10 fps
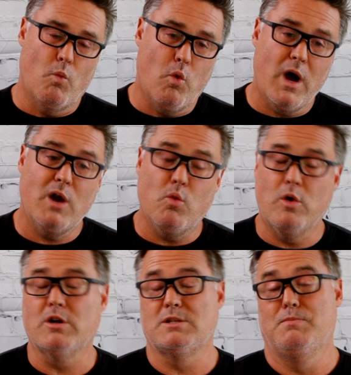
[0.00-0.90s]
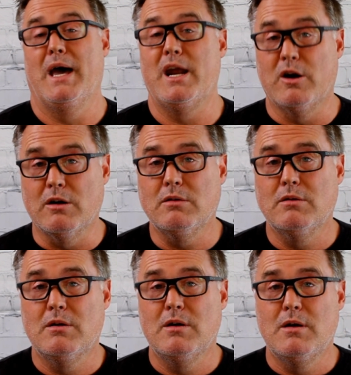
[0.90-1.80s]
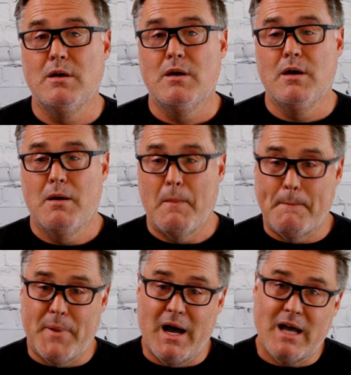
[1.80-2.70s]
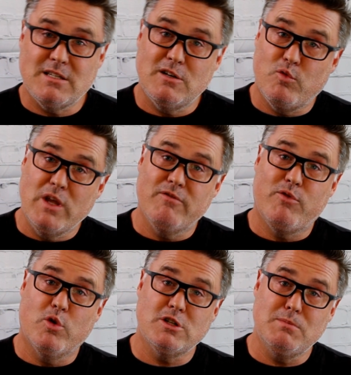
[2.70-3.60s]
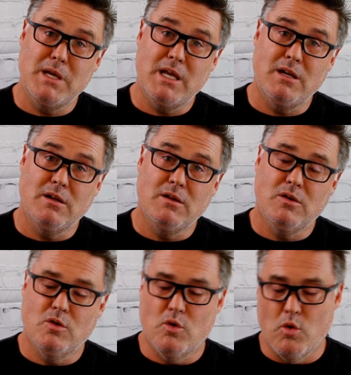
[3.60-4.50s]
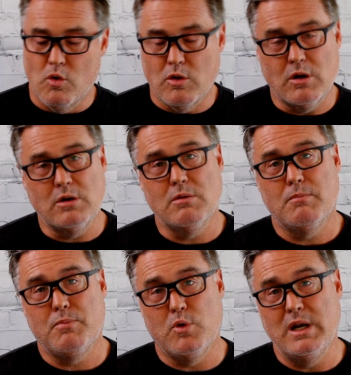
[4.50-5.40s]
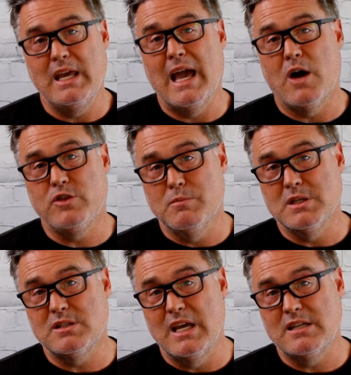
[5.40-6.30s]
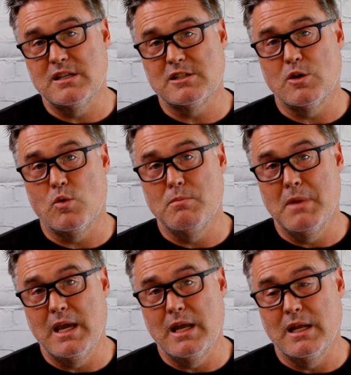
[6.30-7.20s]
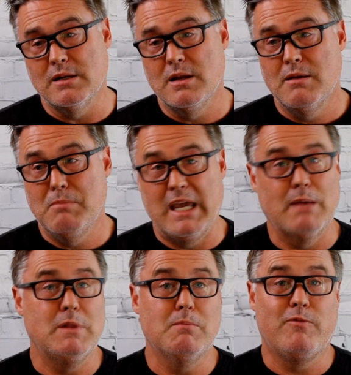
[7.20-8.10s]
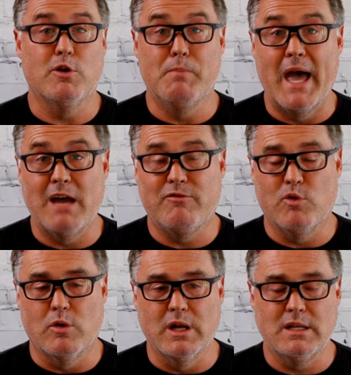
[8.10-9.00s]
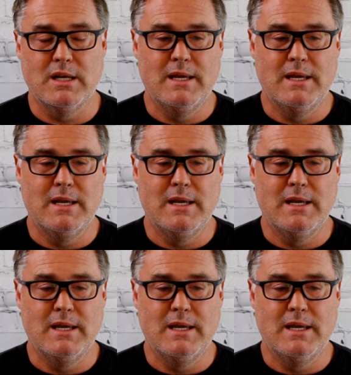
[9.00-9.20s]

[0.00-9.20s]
what works better, positive reinforcement or pointing out the mistakes that someone made and making them feel bad for it.